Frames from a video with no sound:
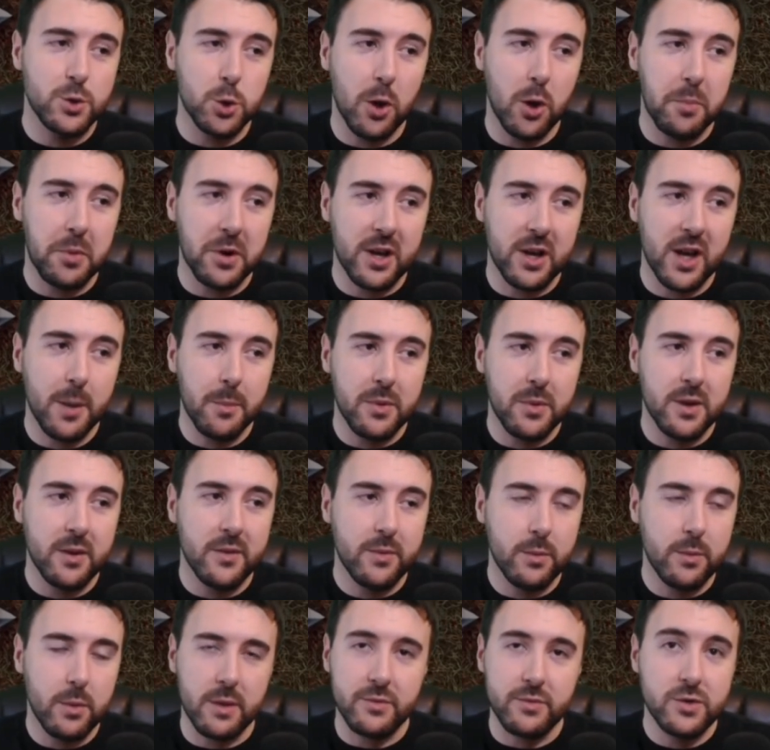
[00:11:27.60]
drop
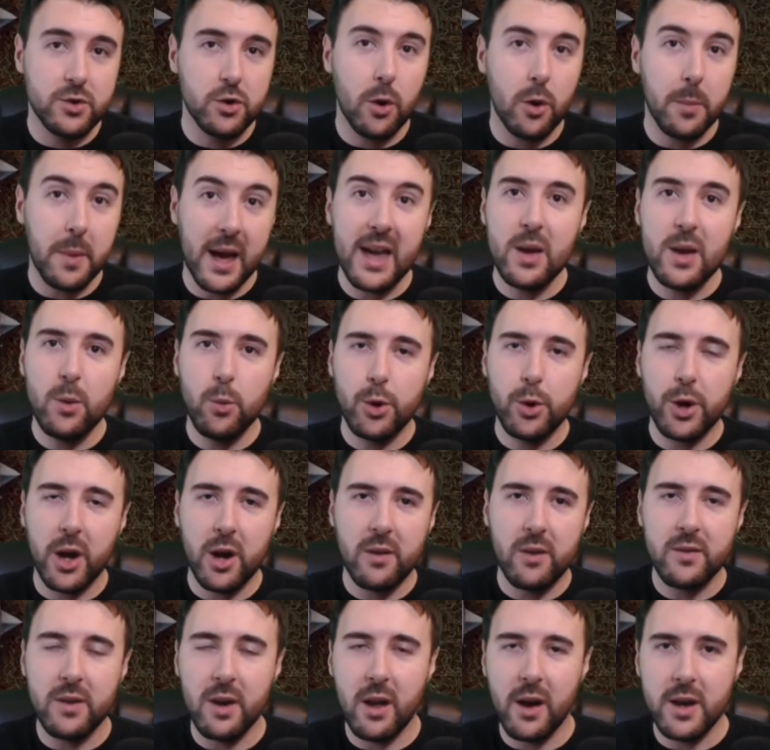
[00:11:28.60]
a Wood
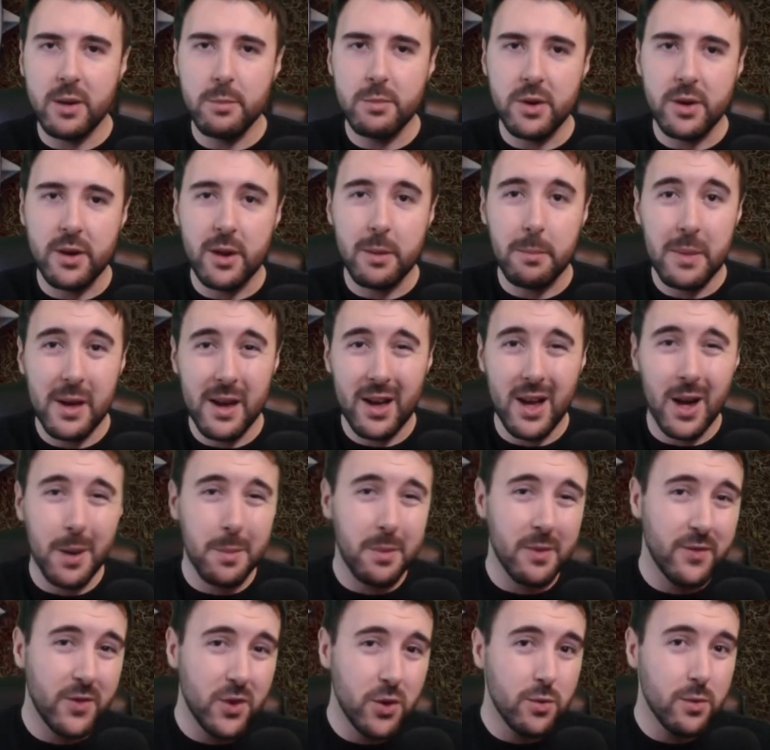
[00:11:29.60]
Elf Lineman and pick
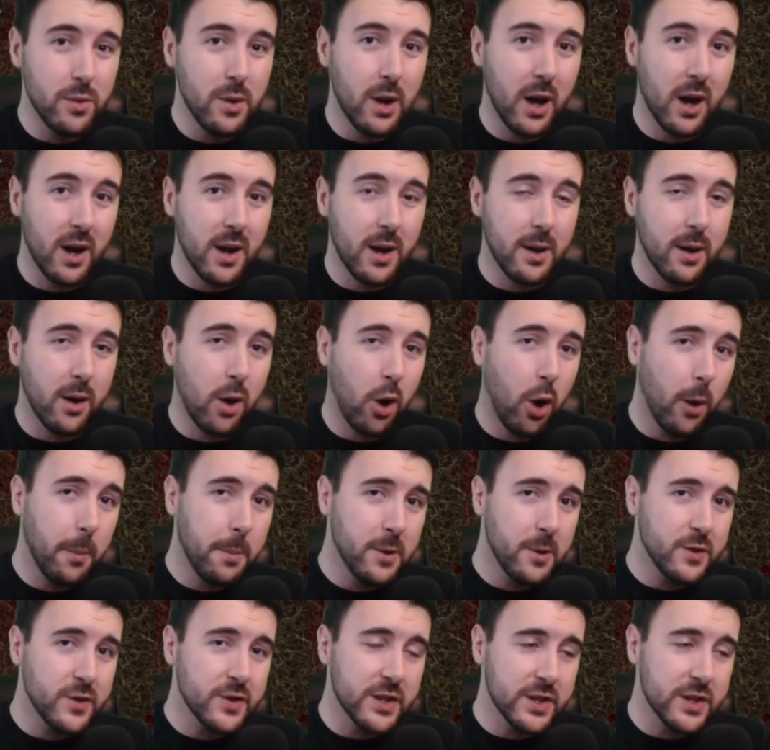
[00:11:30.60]
up a few
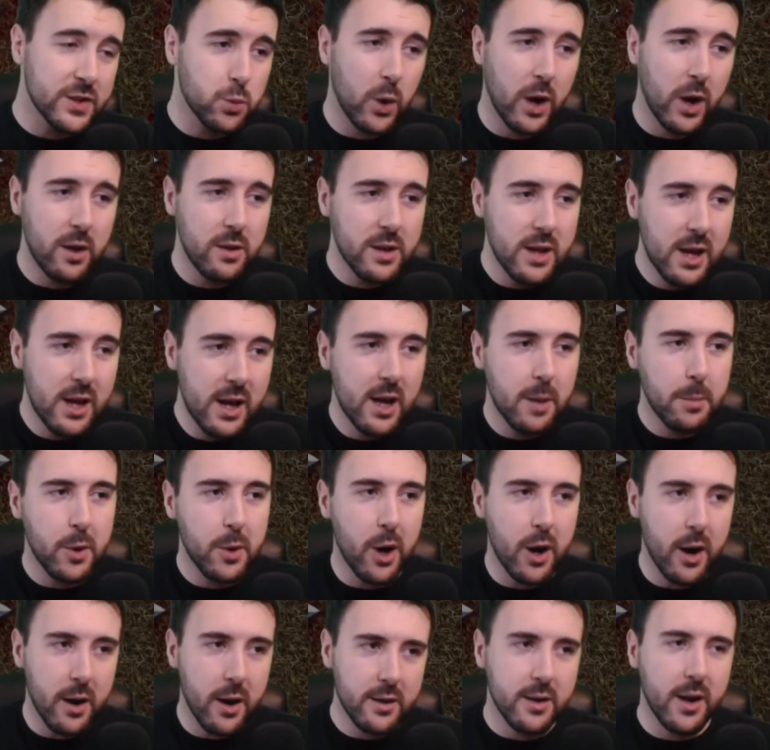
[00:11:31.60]
Hoppers as well,
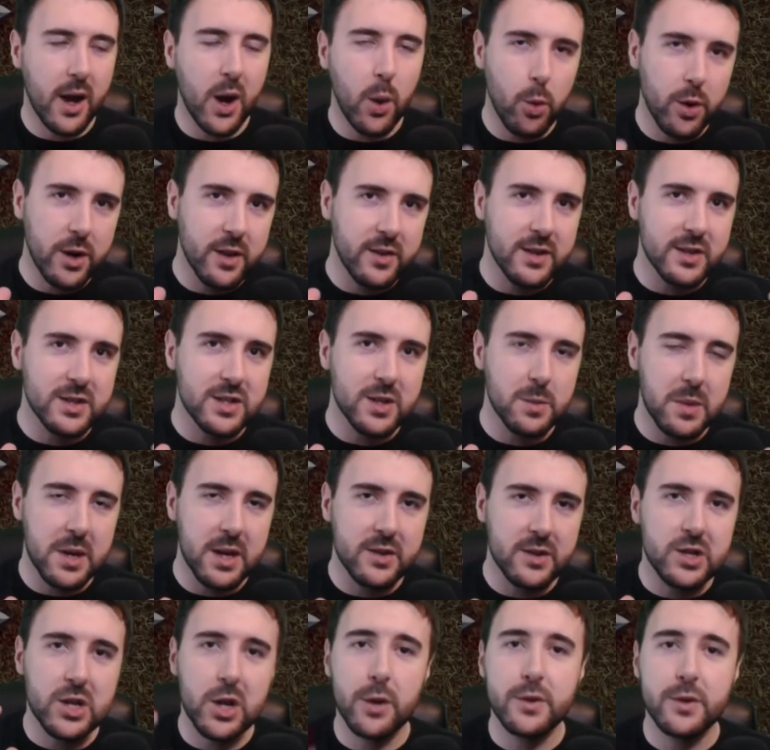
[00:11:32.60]
but I wanted this to
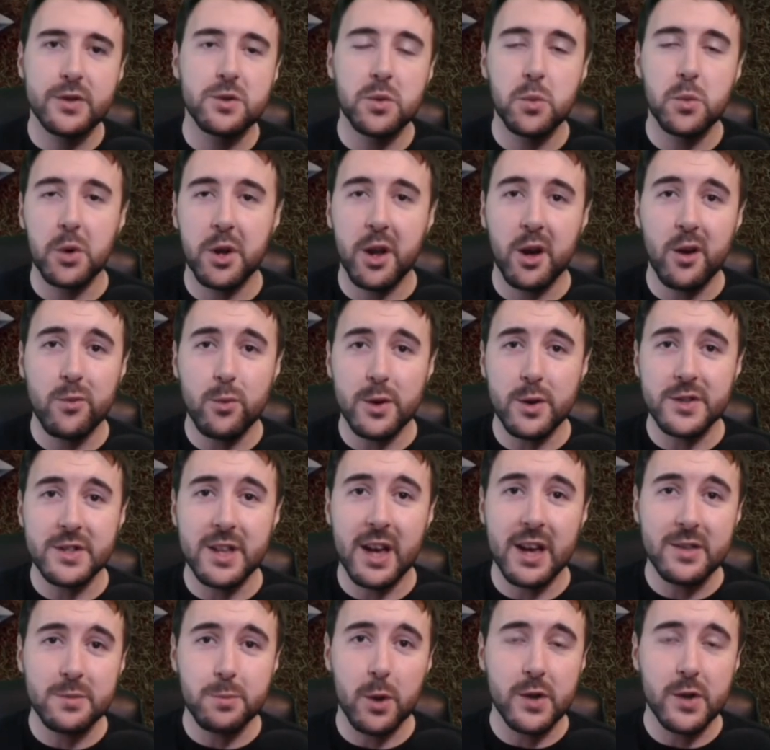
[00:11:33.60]
be as close to a Wood Elf
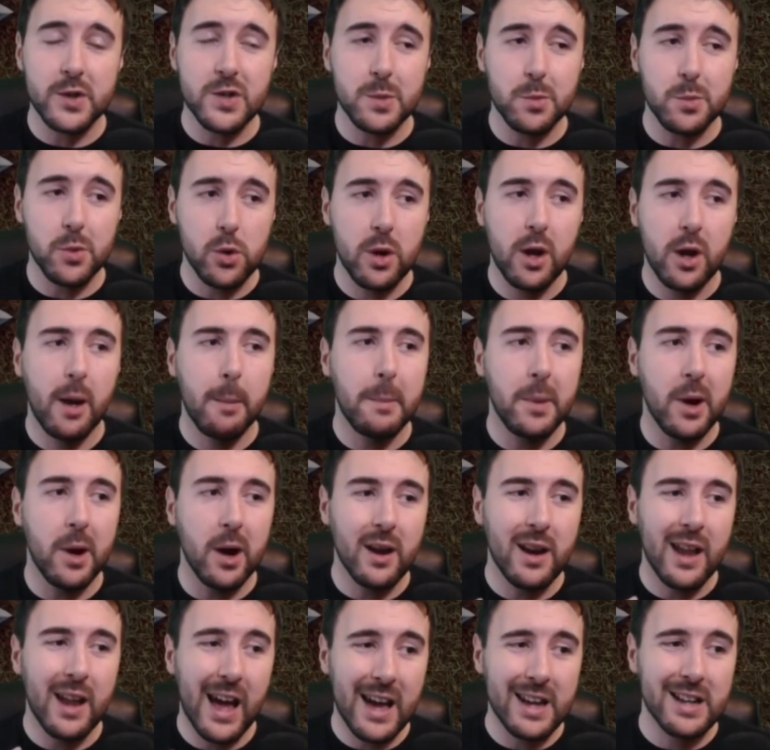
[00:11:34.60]
roster as possible,
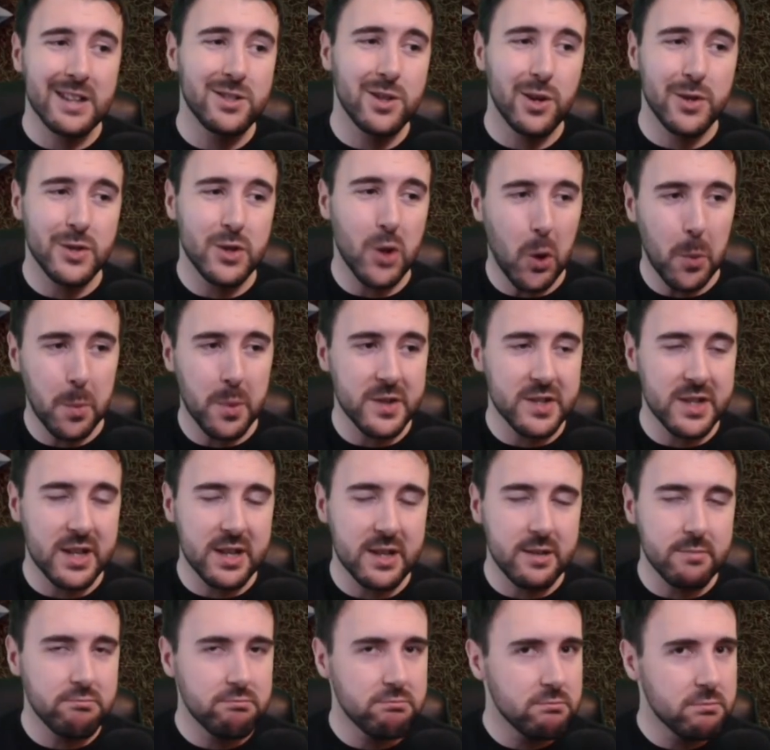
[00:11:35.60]
but adding those Hoppers
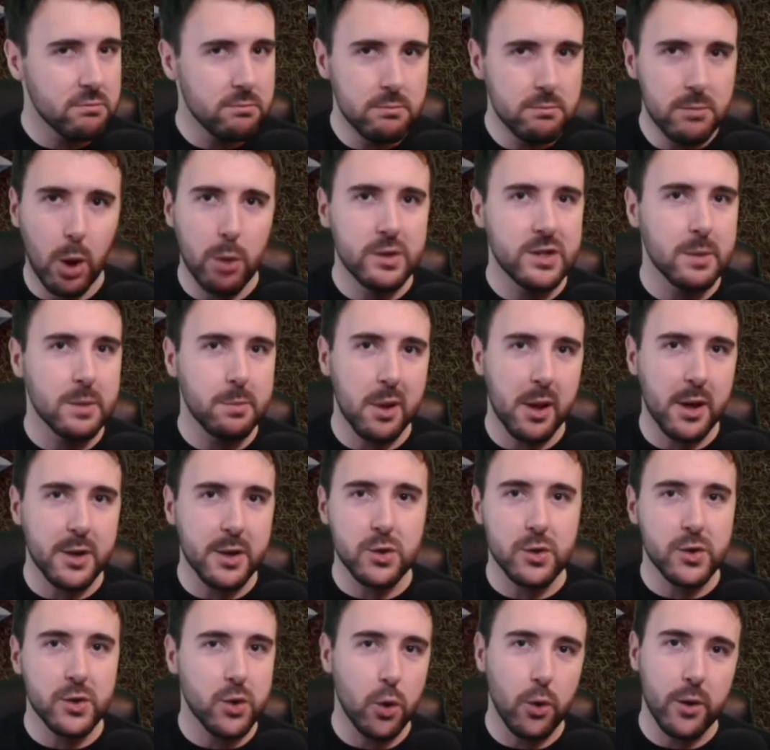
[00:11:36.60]
in
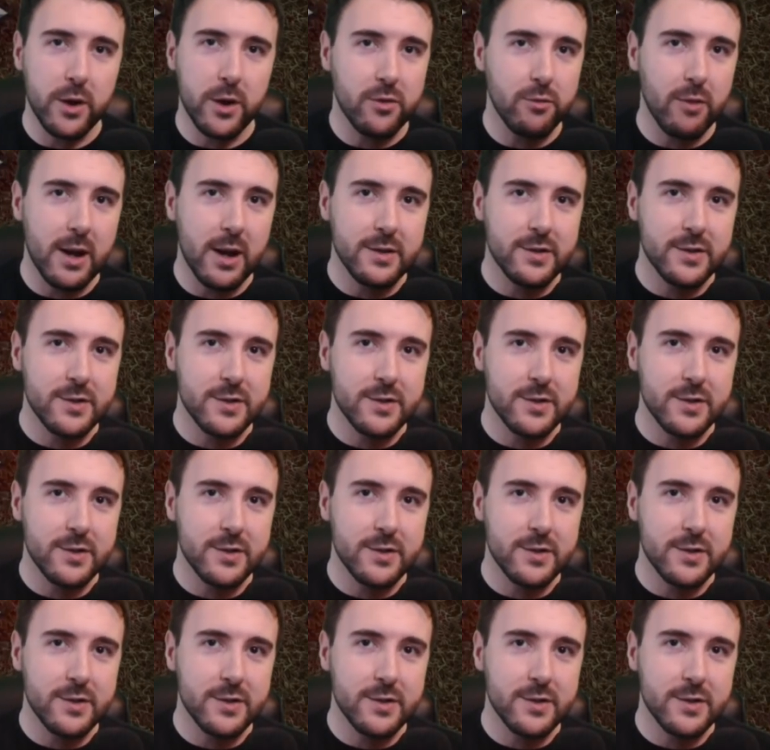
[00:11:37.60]
multiplies your scoring